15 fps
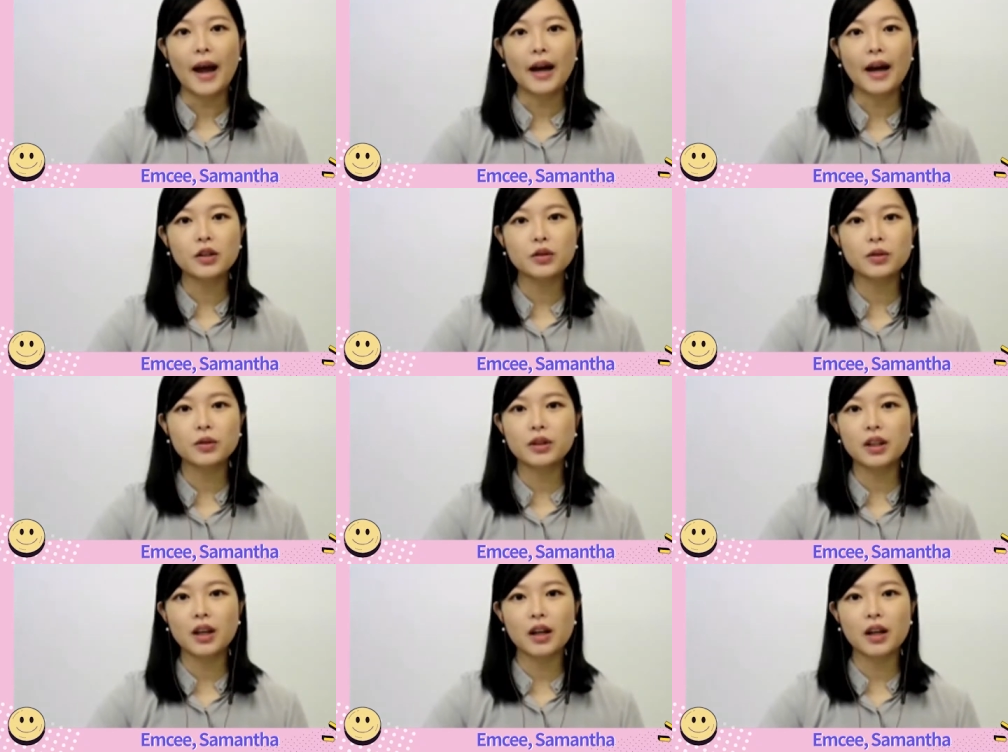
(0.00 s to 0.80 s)

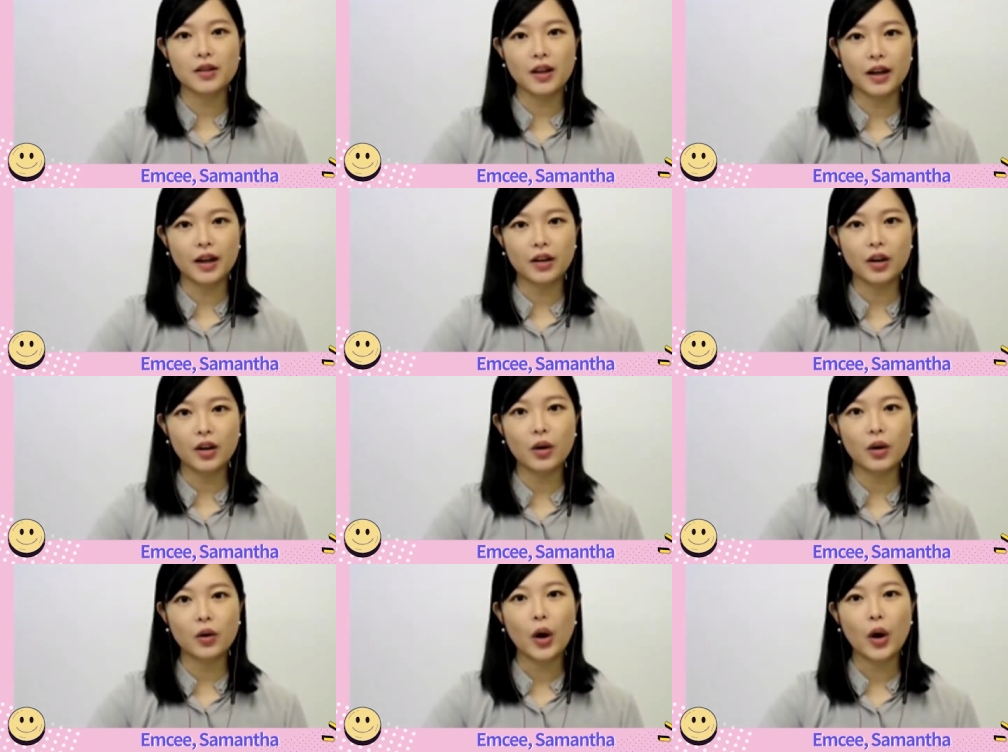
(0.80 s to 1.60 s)
Actually, as I
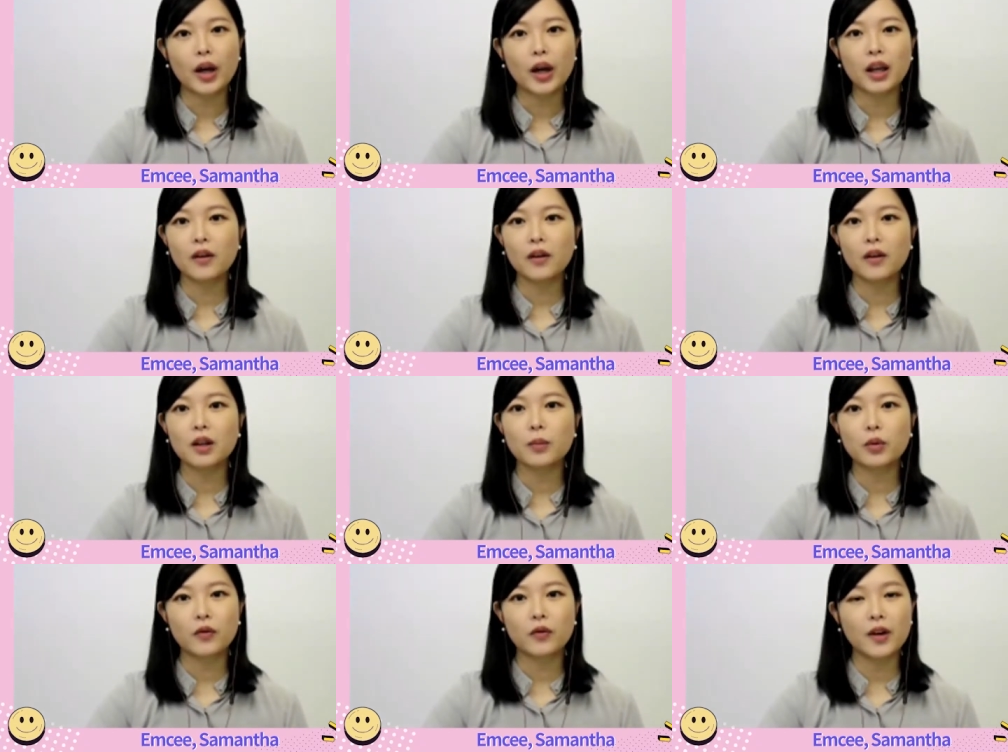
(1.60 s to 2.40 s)
know, even a
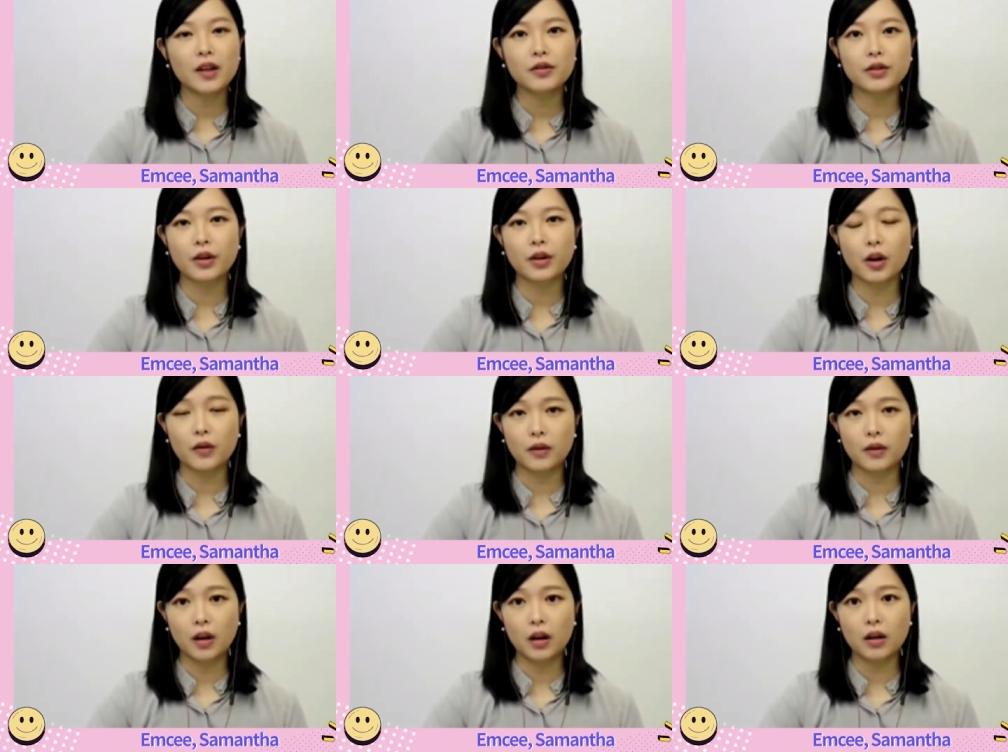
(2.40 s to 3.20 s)
professor
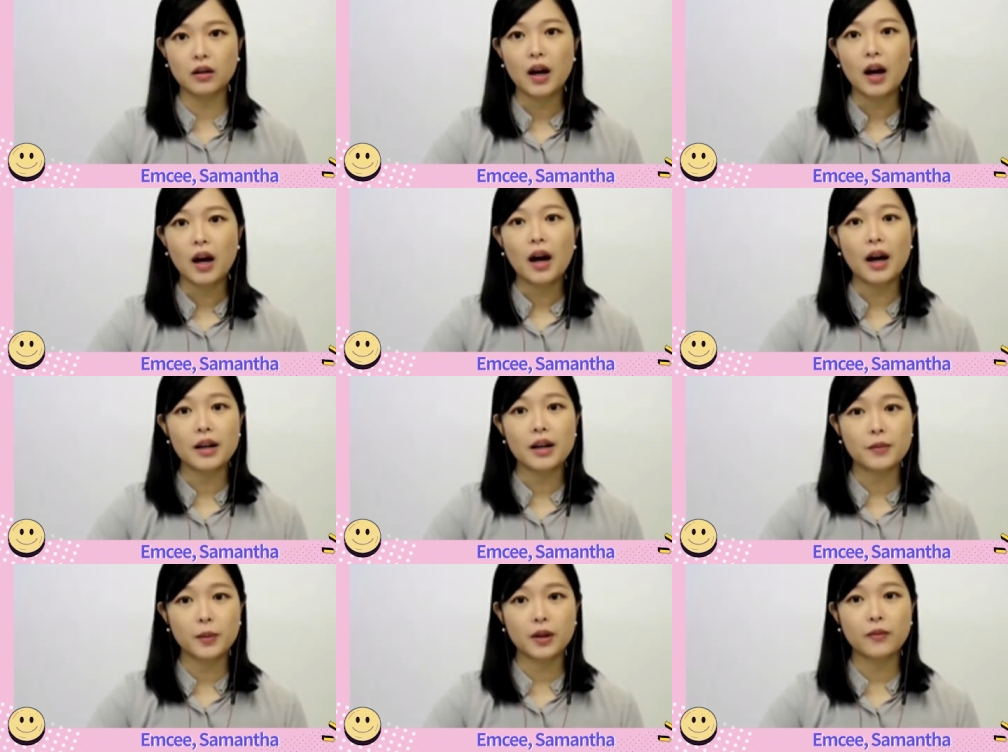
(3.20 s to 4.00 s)
of law
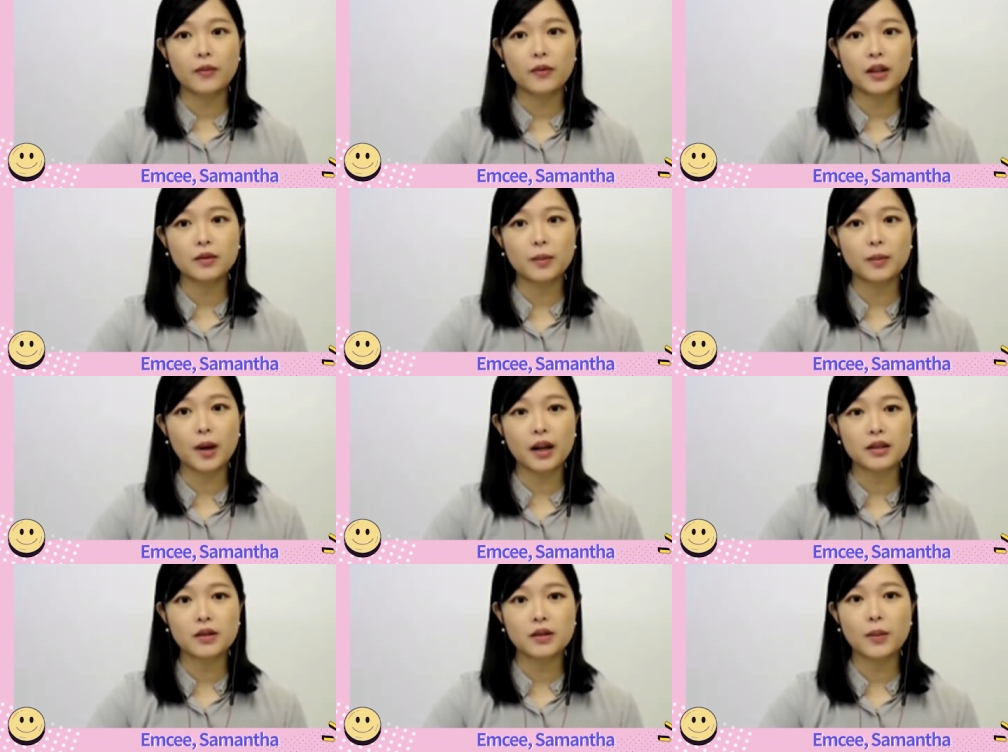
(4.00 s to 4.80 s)
has been
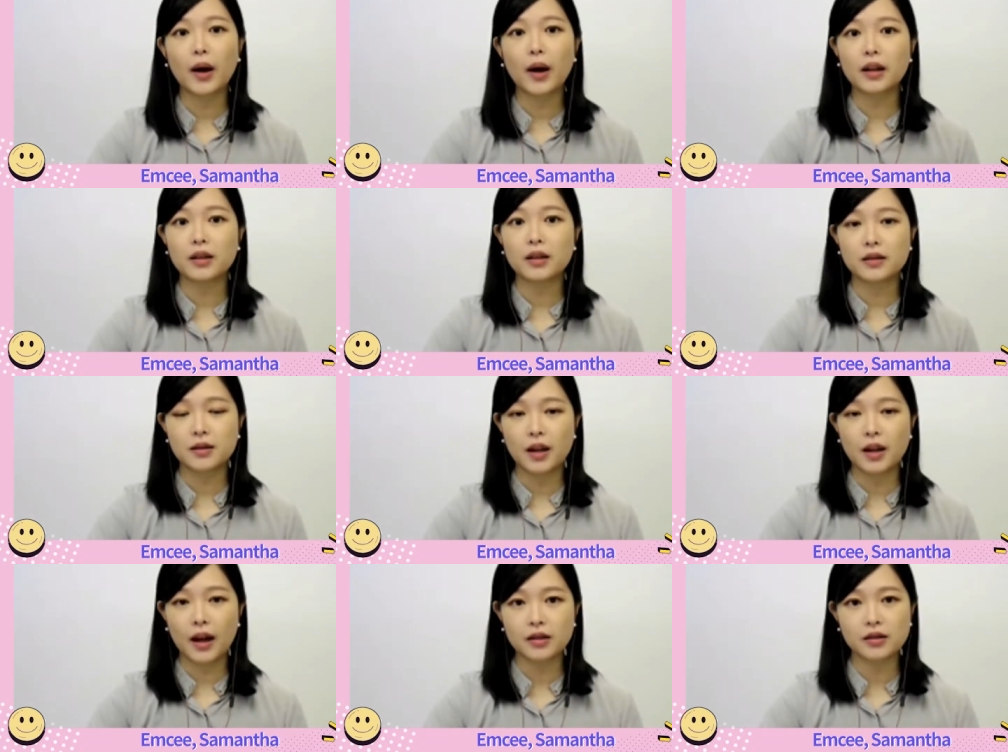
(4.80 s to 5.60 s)
victimized by this
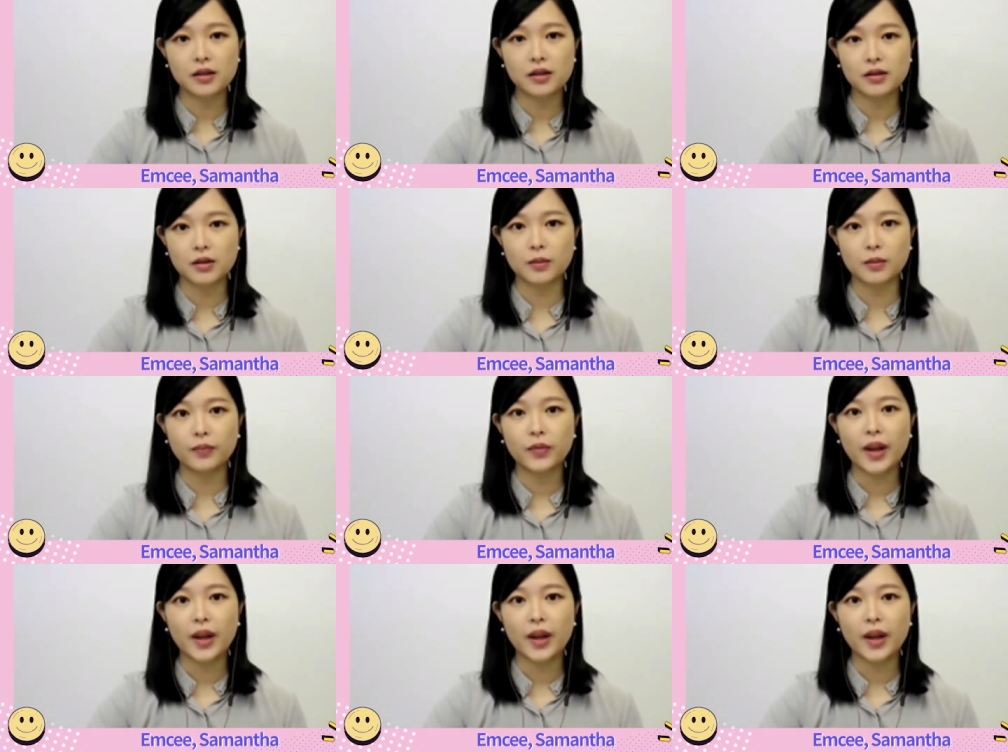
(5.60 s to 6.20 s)
tax system.